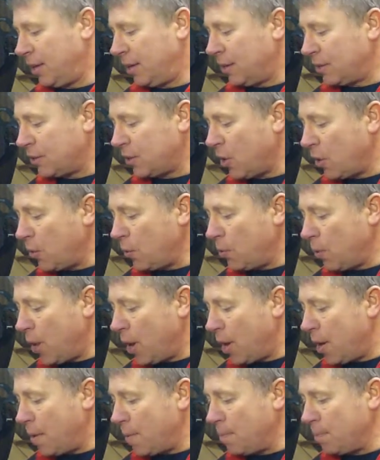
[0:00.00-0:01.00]

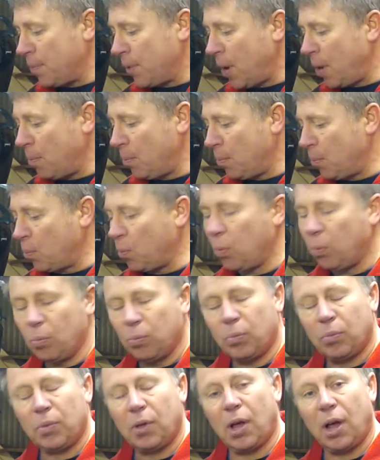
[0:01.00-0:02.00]
So
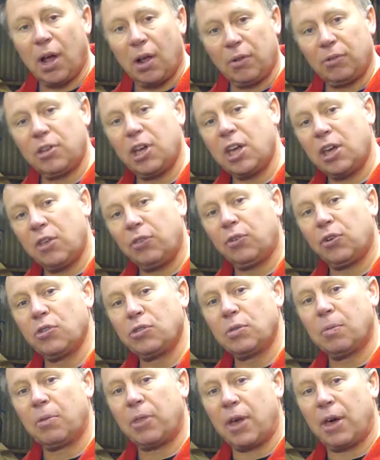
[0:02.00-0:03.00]
I'll take you through
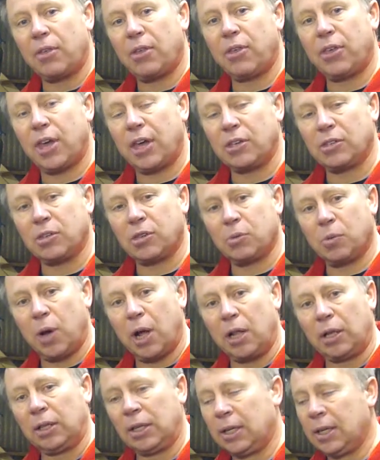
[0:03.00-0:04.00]
some of the other things as
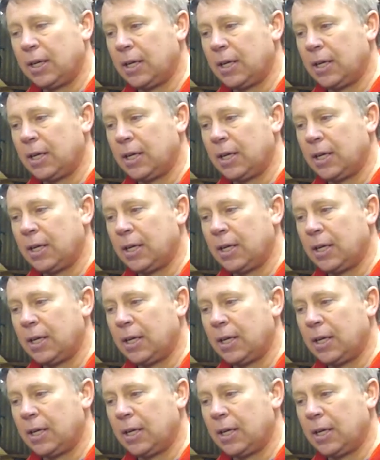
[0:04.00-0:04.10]
well.